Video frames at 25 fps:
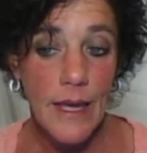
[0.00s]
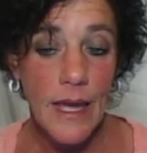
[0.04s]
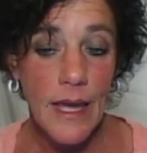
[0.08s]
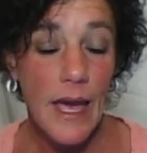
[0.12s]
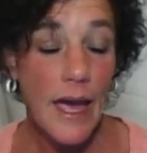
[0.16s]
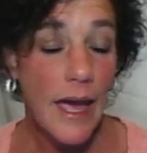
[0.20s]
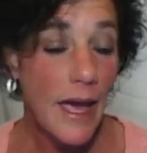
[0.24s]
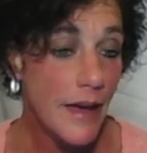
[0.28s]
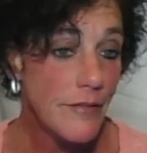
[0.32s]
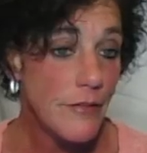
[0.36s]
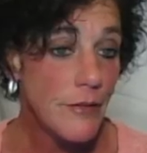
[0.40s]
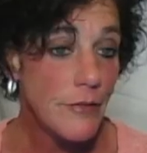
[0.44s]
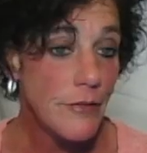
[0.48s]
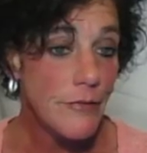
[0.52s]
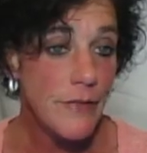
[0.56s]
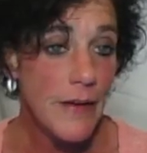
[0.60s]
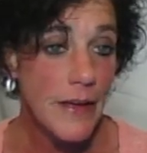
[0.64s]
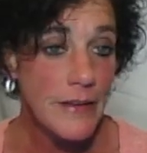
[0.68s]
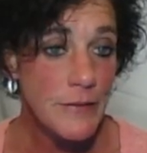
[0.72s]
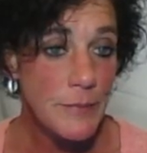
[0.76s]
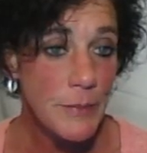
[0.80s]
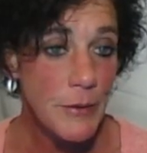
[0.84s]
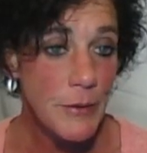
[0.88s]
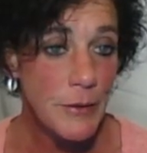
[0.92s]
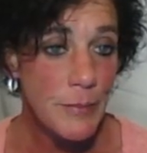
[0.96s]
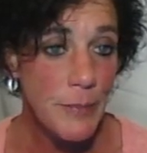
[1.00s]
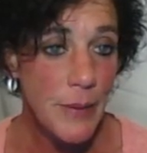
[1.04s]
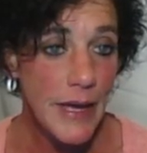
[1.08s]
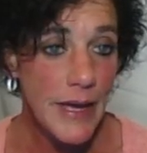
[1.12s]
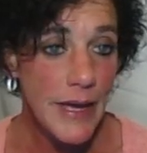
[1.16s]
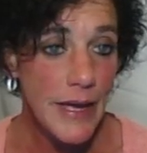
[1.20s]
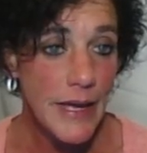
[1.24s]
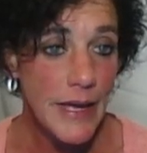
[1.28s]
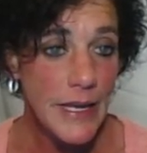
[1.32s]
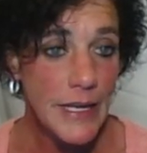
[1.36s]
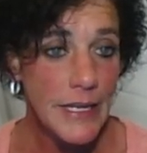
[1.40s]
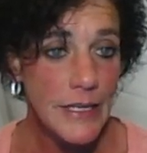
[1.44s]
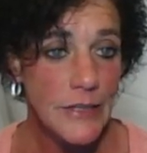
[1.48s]
I have a Facebook
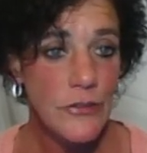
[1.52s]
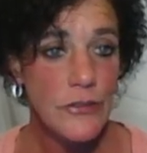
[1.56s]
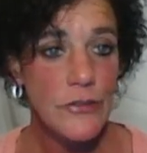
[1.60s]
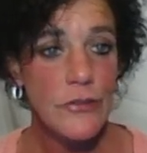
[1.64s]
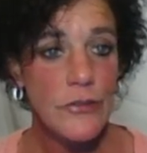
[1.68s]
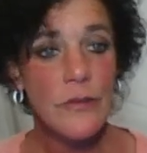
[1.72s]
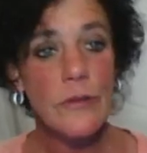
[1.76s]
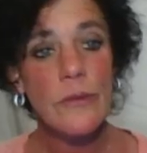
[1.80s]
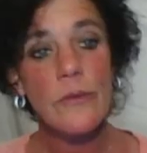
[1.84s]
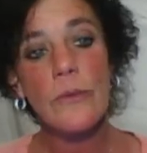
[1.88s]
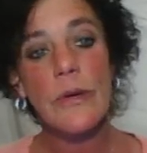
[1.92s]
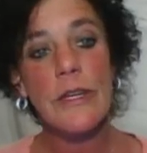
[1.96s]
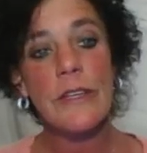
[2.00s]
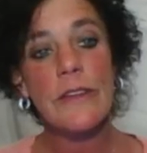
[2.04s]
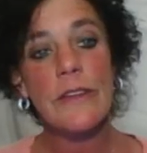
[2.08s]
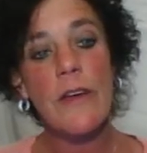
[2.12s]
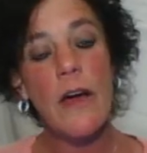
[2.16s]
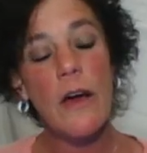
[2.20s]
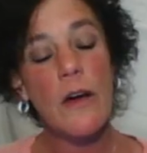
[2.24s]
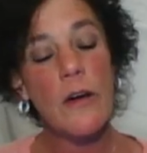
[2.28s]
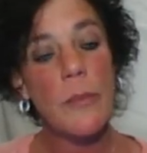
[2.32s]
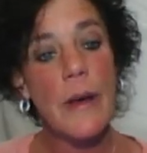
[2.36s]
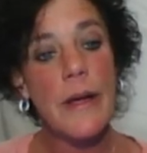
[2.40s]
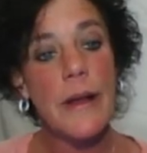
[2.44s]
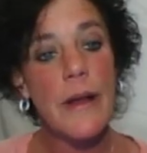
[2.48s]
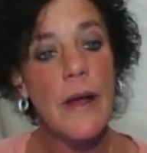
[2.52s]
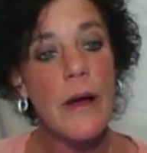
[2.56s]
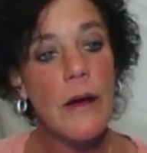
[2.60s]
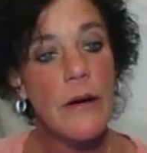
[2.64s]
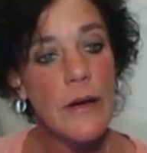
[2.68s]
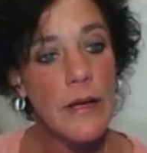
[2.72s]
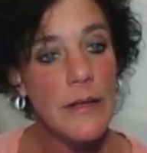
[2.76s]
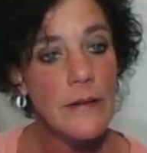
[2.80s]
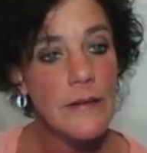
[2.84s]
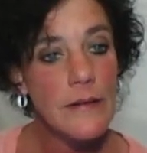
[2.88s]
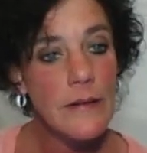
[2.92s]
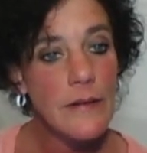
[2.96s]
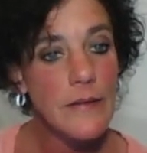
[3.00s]
page. We talk about all
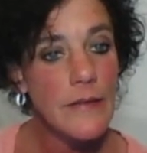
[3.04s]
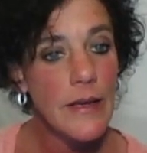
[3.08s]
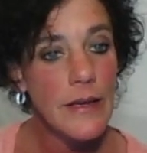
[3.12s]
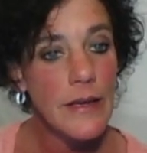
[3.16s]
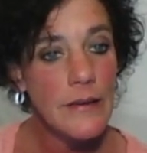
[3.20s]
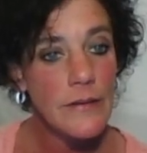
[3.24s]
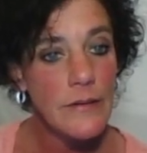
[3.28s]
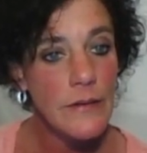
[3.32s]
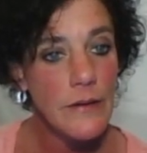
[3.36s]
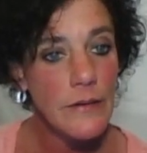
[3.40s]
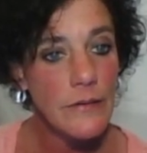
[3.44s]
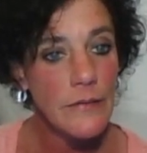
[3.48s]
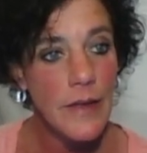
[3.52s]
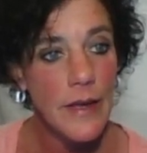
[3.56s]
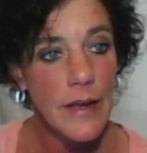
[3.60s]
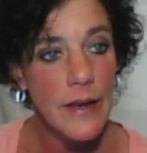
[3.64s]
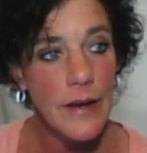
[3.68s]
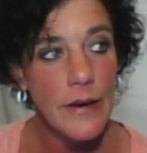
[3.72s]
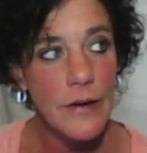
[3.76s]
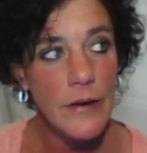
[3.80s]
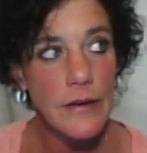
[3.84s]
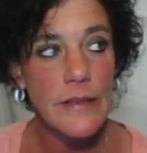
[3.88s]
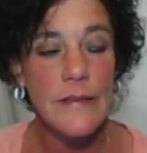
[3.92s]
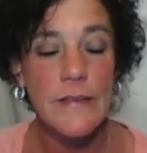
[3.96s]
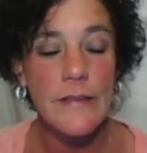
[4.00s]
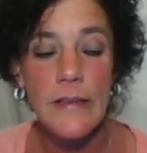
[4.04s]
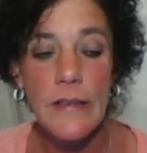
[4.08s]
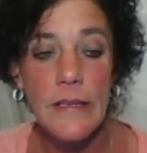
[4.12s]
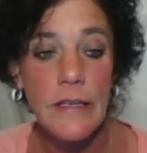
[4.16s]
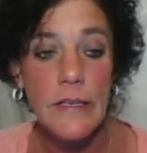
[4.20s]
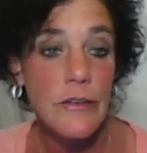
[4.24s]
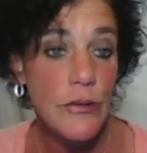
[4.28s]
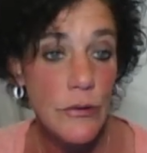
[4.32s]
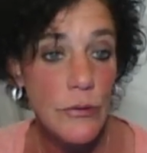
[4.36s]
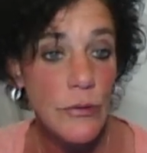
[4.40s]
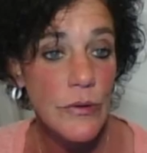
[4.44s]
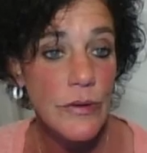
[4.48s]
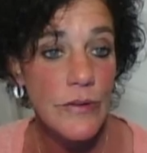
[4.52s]
kinds of things on there. It's
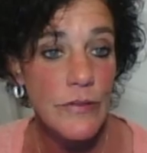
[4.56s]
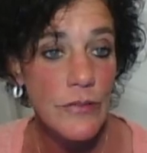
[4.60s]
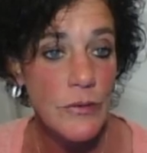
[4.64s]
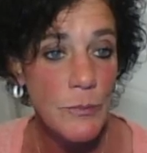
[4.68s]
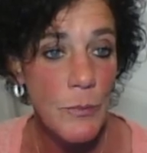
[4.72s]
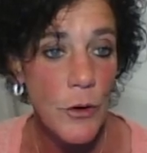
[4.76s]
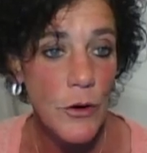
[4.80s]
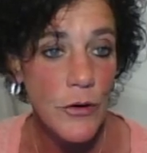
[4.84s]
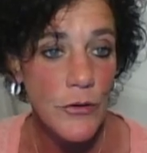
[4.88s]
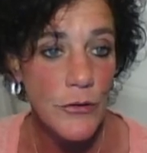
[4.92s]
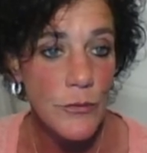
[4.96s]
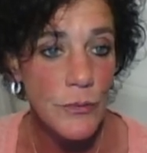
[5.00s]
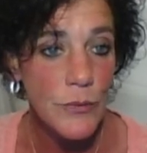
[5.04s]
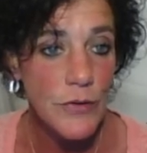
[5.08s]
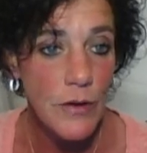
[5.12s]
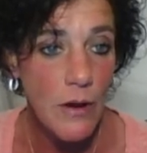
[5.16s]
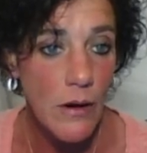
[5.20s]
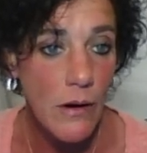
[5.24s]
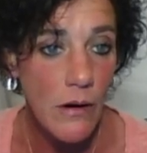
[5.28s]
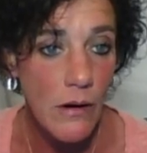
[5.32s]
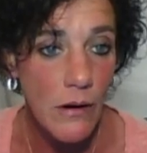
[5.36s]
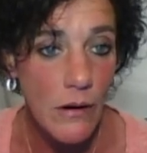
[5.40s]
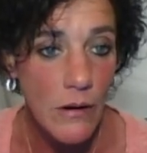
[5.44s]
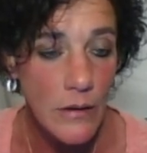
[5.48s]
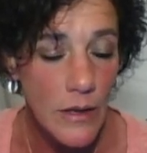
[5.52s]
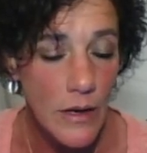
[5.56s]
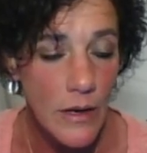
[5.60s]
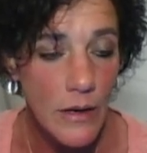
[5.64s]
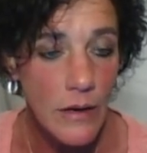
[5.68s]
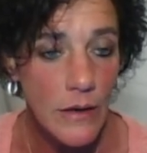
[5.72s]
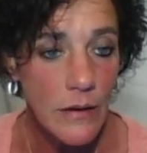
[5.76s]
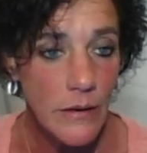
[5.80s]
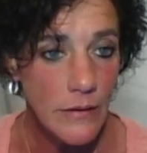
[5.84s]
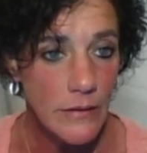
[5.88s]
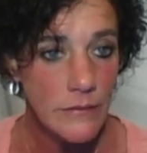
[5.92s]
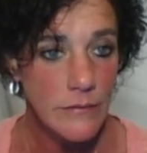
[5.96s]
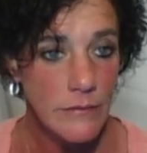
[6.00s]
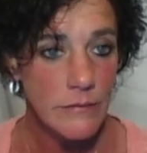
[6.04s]
Intuitive Sparks with
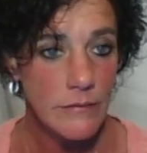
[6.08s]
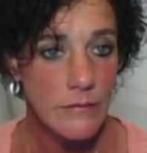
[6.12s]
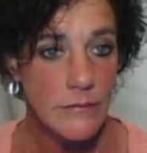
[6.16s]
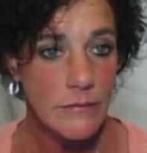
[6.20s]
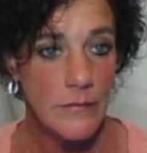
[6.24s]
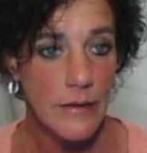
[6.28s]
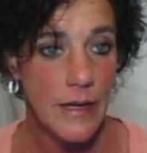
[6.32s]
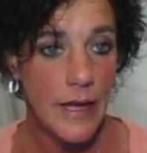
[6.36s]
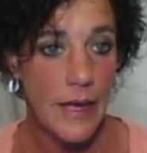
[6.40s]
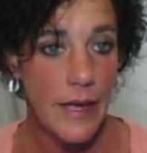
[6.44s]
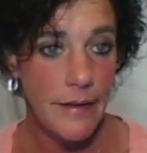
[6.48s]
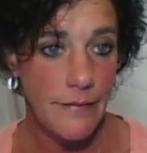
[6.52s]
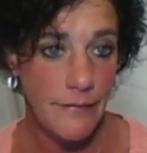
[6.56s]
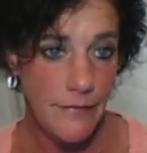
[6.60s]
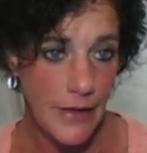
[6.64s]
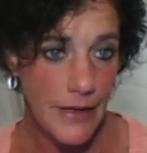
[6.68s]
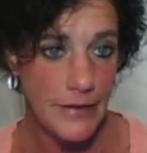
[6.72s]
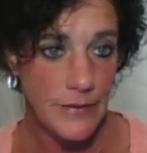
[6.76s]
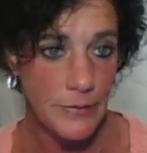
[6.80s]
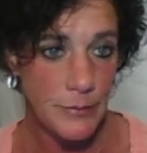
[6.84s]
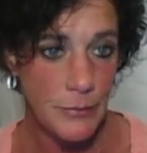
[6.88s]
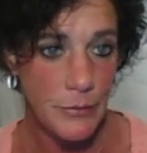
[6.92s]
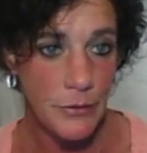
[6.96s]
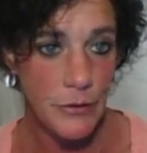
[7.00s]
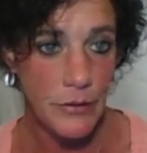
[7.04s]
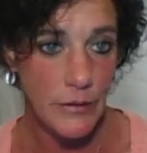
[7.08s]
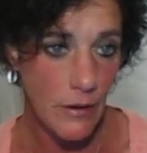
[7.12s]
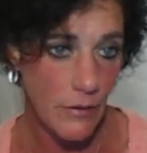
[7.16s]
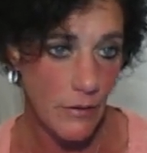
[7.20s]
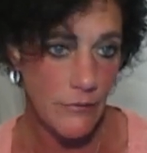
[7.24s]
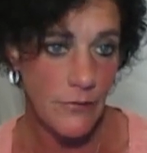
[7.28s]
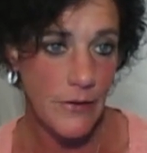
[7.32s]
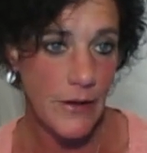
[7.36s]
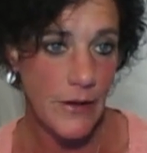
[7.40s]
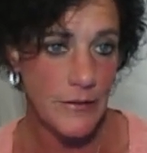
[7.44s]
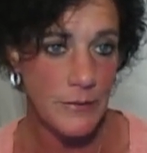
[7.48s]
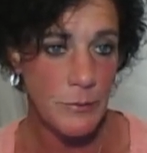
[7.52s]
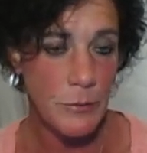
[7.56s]
Carla on
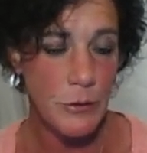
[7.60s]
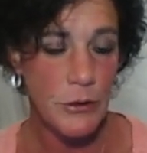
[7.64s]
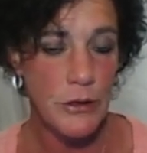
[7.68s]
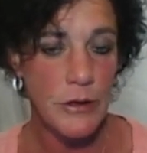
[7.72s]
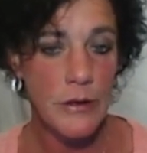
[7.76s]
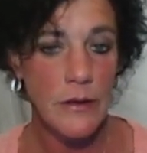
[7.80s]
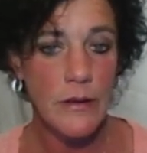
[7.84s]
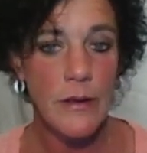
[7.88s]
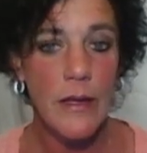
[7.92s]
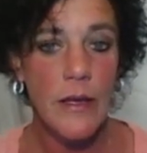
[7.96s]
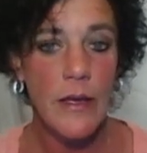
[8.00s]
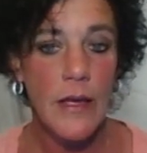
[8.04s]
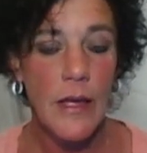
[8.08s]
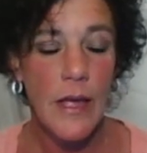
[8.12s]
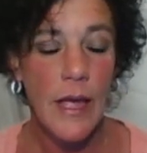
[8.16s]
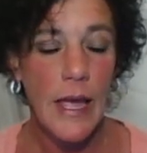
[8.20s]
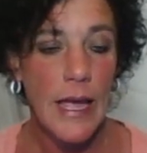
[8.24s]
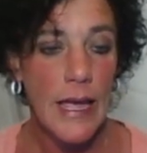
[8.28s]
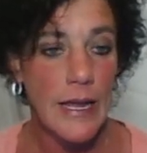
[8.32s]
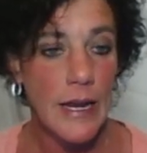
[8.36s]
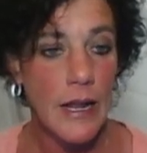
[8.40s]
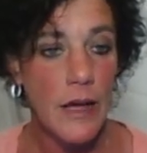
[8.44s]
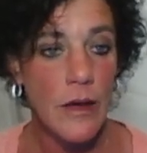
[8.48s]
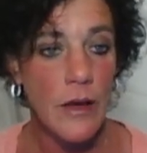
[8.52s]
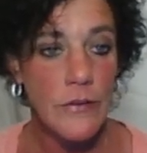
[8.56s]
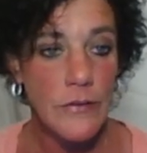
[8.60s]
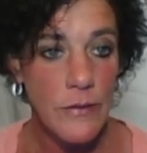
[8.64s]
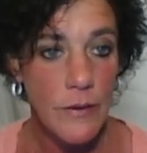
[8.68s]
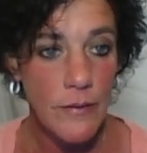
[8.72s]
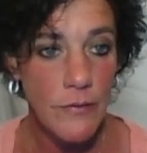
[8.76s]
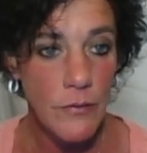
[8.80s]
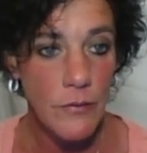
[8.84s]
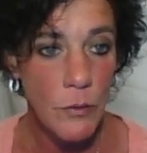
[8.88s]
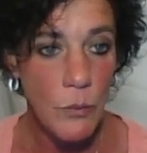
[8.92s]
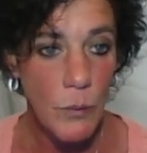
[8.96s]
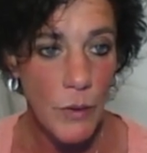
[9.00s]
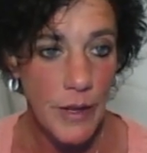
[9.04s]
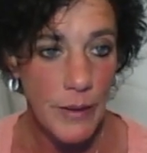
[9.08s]
Facebook. And I also
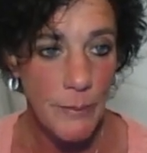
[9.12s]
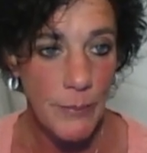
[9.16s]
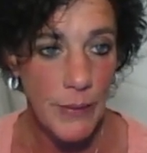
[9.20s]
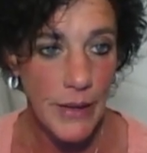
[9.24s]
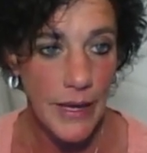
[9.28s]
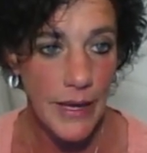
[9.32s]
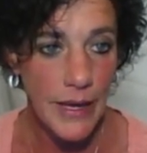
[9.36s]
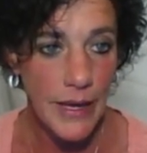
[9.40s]
have a web